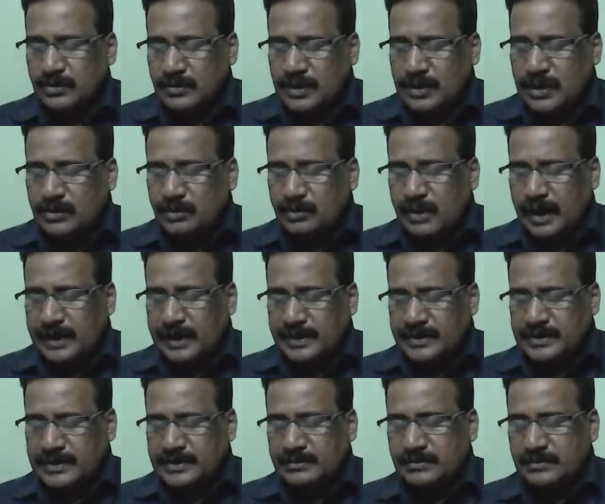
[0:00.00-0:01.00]
Then we
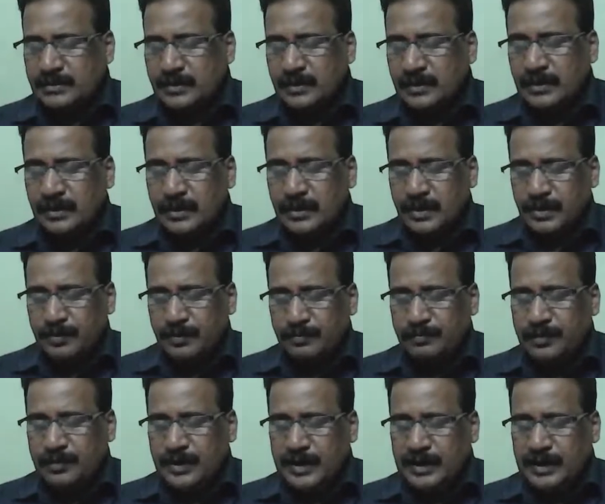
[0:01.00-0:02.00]
write
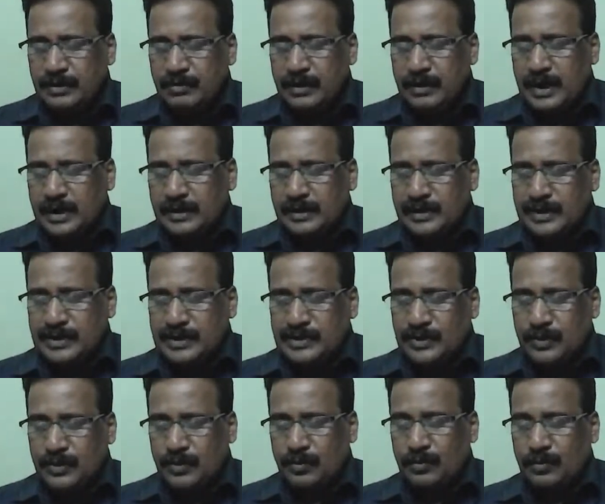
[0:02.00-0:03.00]
P1 is
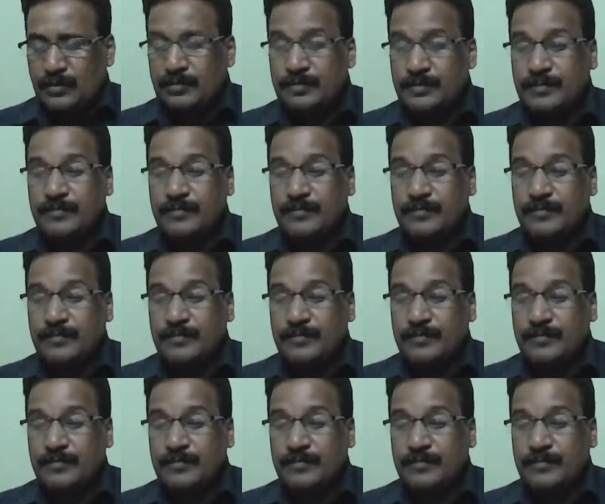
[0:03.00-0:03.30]
true.